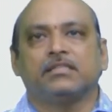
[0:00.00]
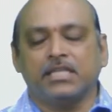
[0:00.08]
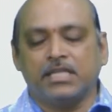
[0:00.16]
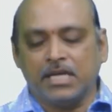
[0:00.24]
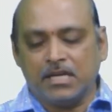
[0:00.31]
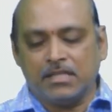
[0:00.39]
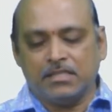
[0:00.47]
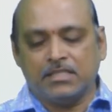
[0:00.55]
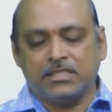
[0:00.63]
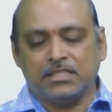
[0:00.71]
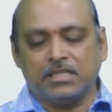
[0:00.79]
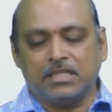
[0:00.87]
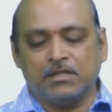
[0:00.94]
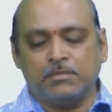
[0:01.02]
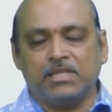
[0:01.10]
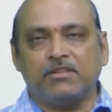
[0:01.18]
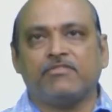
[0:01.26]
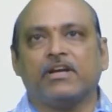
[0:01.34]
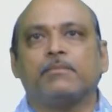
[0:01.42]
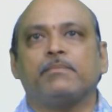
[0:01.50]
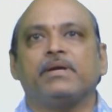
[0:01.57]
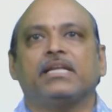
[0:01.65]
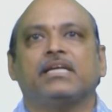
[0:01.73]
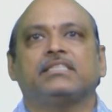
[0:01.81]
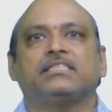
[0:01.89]
Here, this is nothing but the Fermi
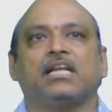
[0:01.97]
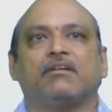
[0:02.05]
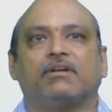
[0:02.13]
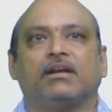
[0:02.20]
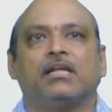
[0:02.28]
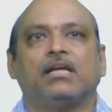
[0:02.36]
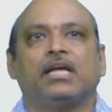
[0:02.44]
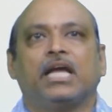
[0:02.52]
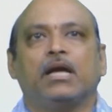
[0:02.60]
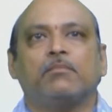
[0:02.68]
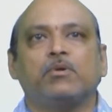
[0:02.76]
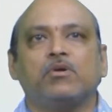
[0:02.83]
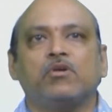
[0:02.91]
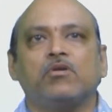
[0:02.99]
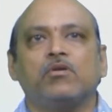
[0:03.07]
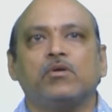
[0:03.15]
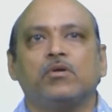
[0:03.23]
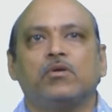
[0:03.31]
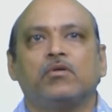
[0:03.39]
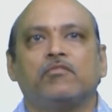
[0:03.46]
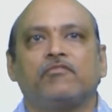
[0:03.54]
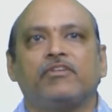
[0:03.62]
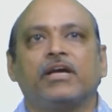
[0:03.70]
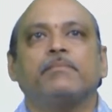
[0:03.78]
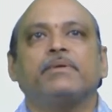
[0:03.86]
energy level. Above
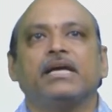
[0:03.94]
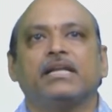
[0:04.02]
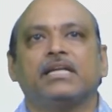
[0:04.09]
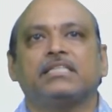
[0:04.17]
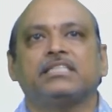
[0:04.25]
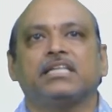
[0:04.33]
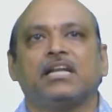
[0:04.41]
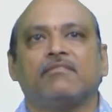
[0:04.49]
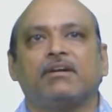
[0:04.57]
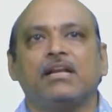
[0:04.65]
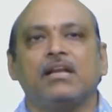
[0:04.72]
Fermi energy level,